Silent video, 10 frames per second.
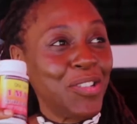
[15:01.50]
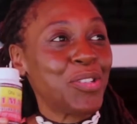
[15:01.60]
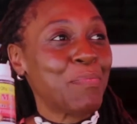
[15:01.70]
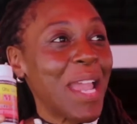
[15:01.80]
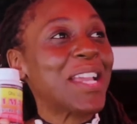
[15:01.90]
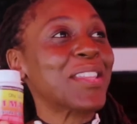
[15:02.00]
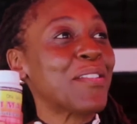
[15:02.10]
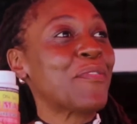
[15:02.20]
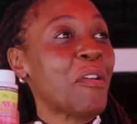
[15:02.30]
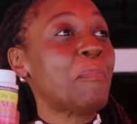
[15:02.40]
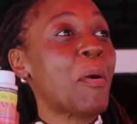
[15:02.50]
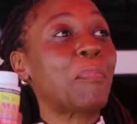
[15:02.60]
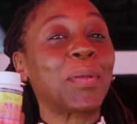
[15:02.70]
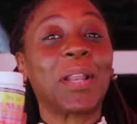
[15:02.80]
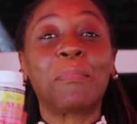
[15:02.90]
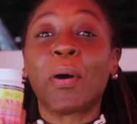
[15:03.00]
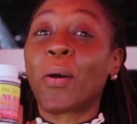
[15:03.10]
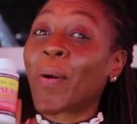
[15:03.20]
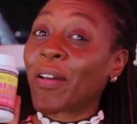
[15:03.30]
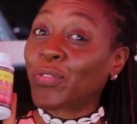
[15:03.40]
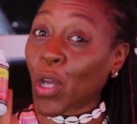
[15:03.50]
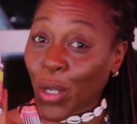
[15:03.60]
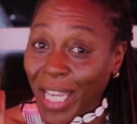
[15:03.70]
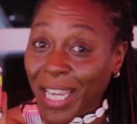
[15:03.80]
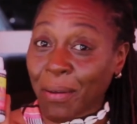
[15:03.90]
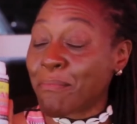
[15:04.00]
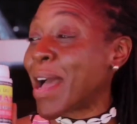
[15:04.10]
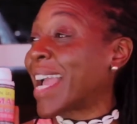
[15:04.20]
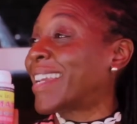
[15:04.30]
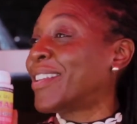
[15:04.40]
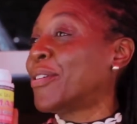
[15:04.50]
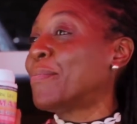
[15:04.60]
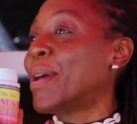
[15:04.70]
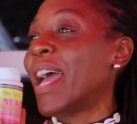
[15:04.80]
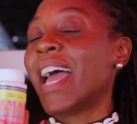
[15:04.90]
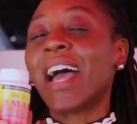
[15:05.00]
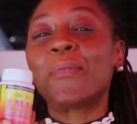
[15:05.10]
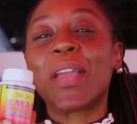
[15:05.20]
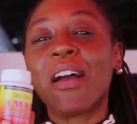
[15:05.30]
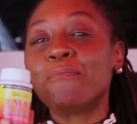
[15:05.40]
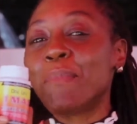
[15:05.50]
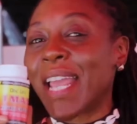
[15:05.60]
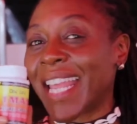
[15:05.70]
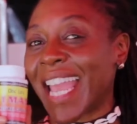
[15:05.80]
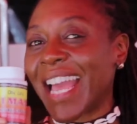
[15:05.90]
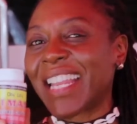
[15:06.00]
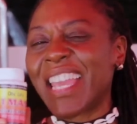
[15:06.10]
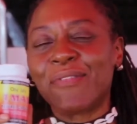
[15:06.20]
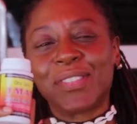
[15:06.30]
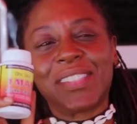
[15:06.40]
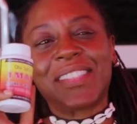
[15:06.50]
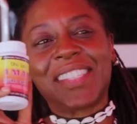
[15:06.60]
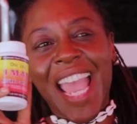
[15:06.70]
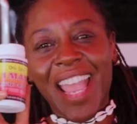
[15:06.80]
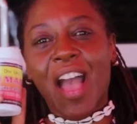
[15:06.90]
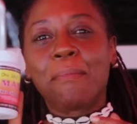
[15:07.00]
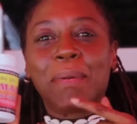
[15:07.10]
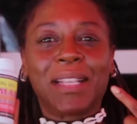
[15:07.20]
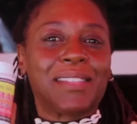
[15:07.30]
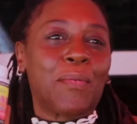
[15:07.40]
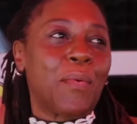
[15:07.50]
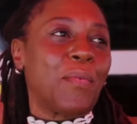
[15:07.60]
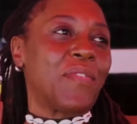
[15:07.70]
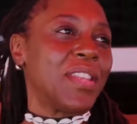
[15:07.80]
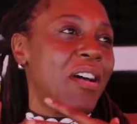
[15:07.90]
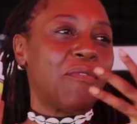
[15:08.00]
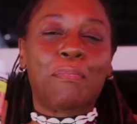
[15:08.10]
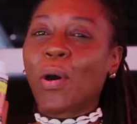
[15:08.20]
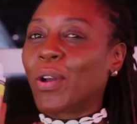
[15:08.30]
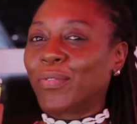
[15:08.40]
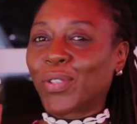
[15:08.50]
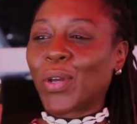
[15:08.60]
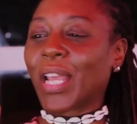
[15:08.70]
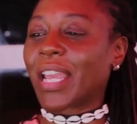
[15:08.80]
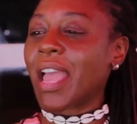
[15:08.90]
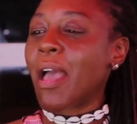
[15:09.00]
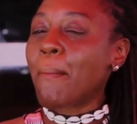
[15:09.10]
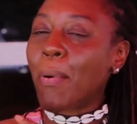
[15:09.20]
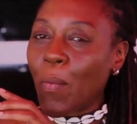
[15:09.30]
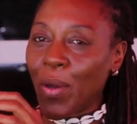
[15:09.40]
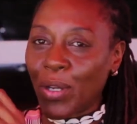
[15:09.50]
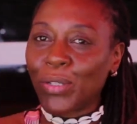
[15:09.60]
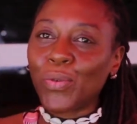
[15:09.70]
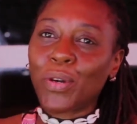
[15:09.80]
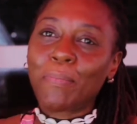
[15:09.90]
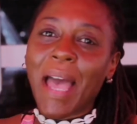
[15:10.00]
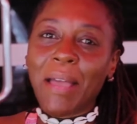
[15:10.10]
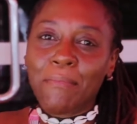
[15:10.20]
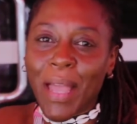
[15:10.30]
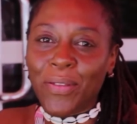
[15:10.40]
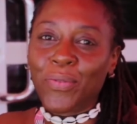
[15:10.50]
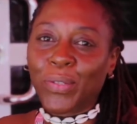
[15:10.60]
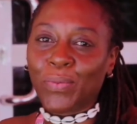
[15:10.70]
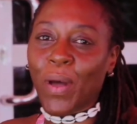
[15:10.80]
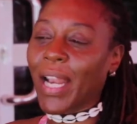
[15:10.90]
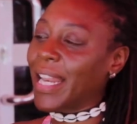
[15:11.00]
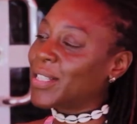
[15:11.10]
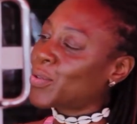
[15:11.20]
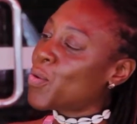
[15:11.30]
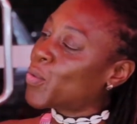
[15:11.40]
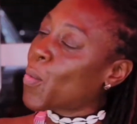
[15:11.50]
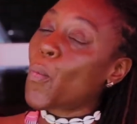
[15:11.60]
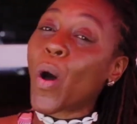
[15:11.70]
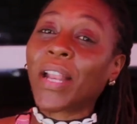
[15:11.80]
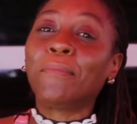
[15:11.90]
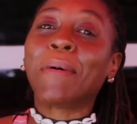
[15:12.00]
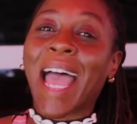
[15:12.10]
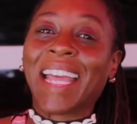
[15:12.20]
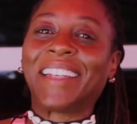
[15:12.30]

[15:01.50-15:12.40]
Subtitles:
Jamaica they're very popular by way of tonic, Magnum, and we have many. And even today I met someone with another bottle of tonic. But we're going to talk about Emmanuel's one, and it's called One Man.